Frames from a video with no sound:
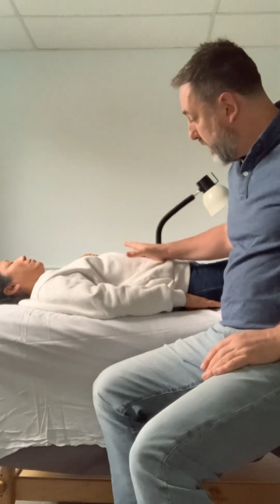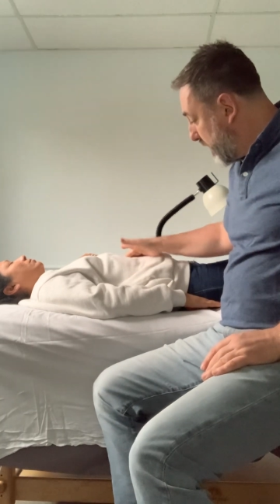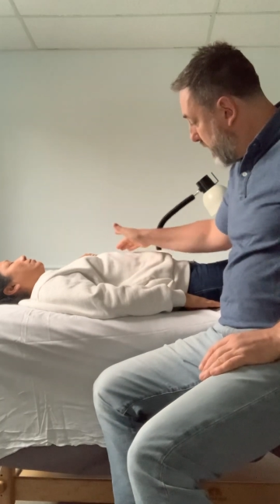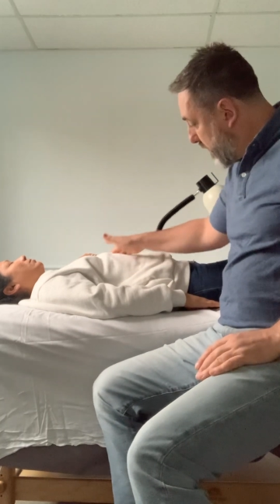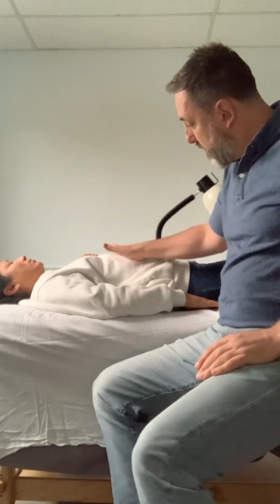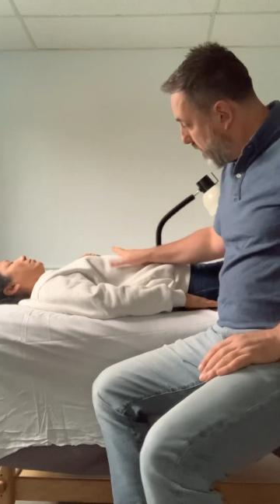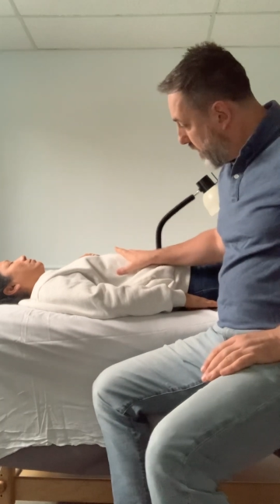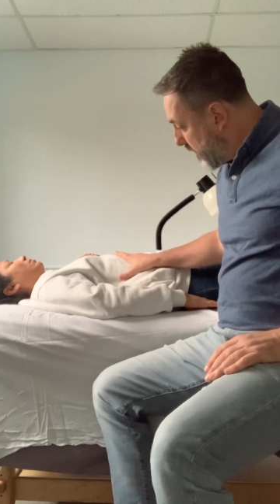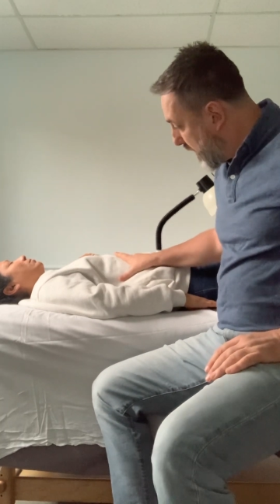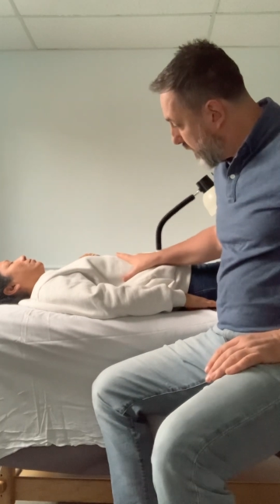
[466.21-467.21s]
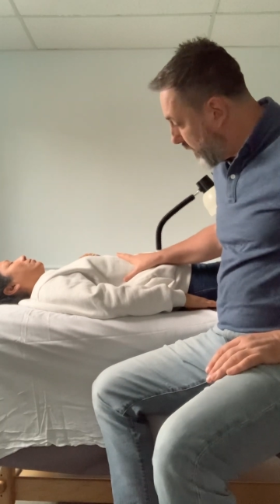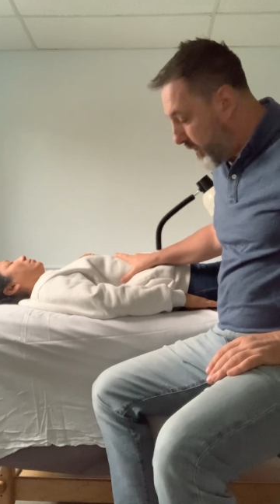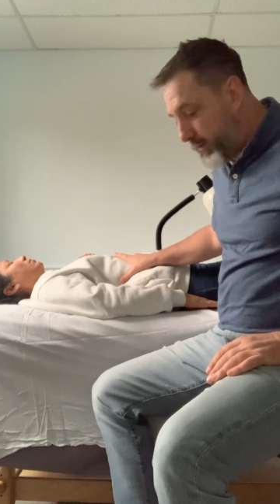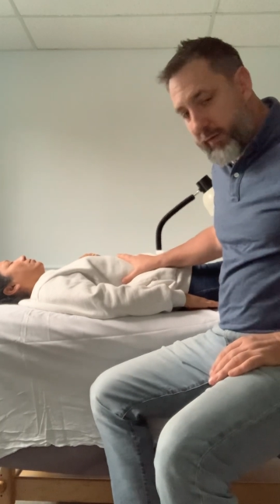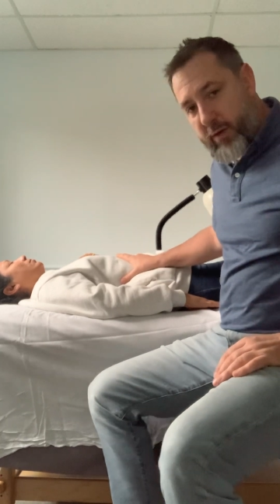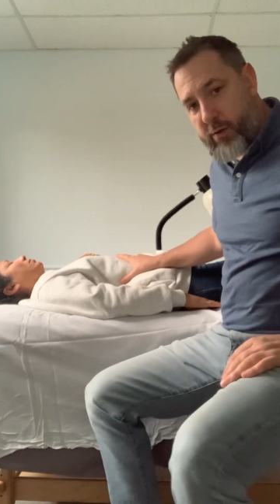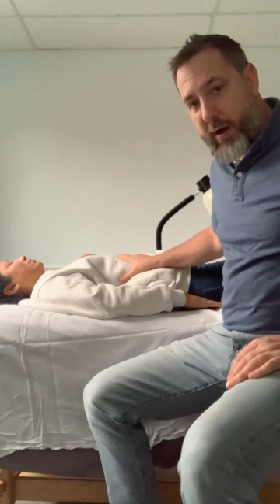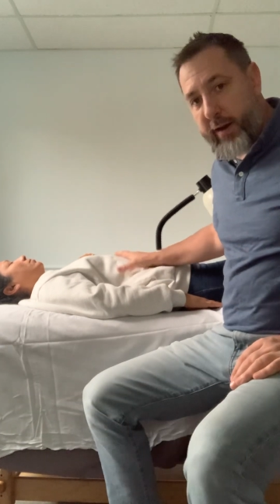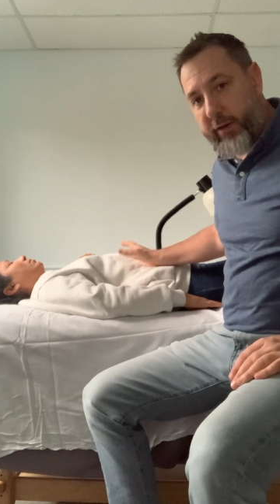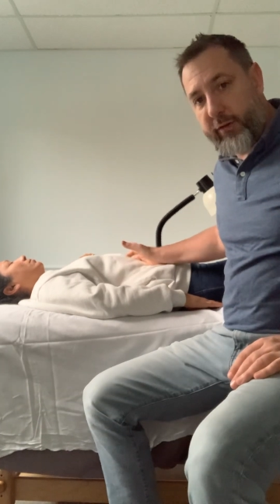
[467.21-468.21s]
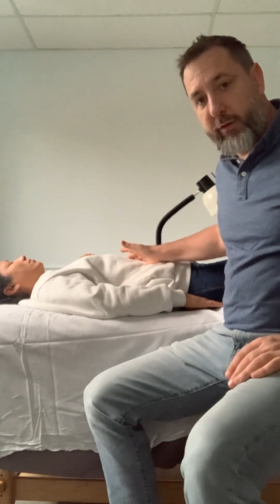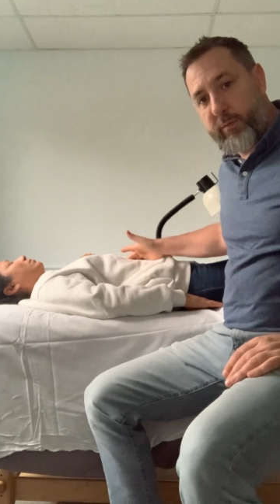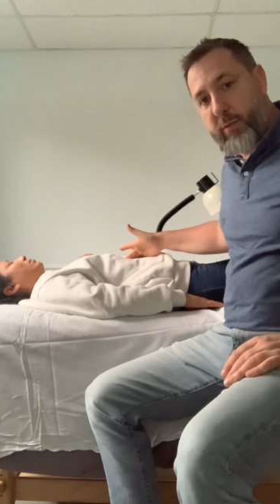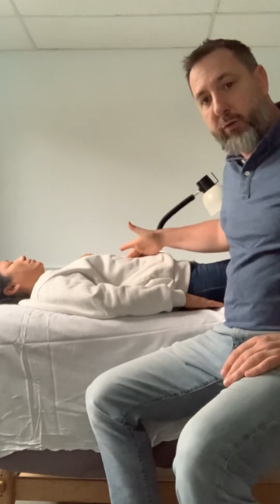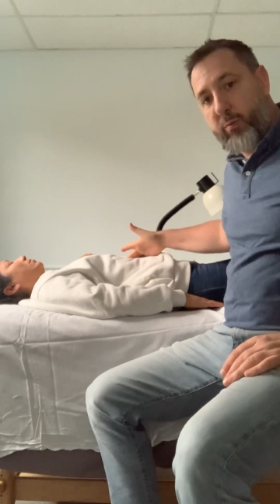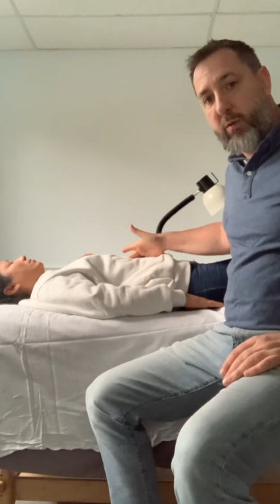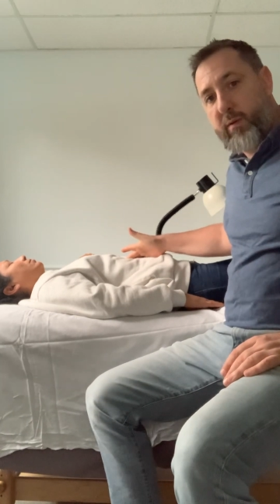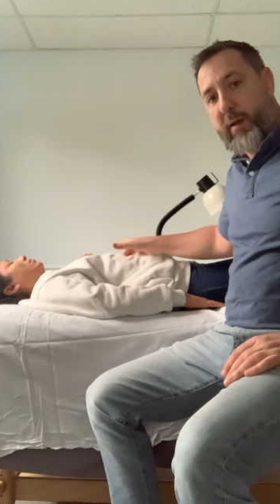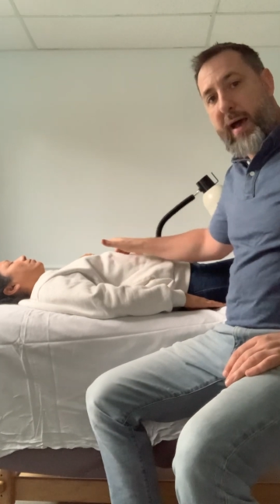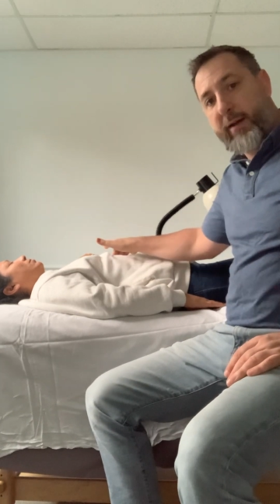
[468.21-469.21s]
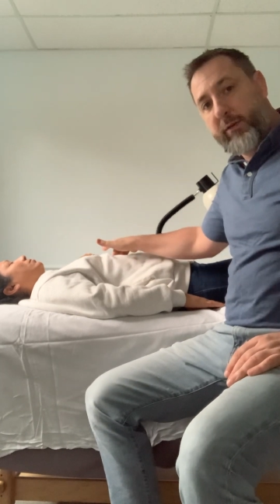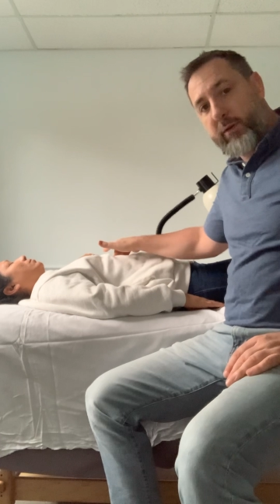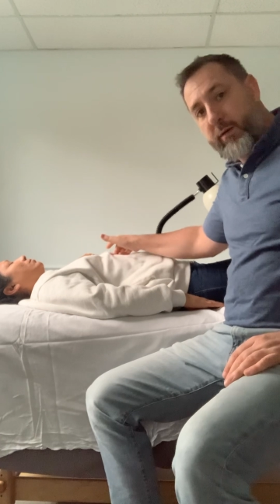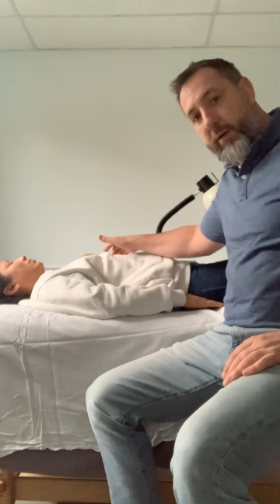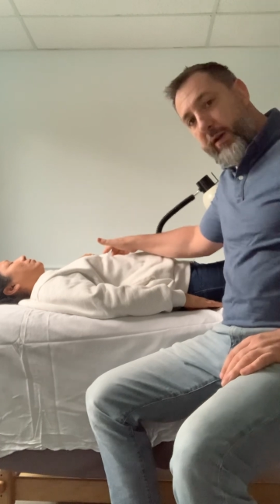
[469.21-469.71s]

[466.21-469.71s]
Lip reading: And you know, actually, already she's much more relaxed right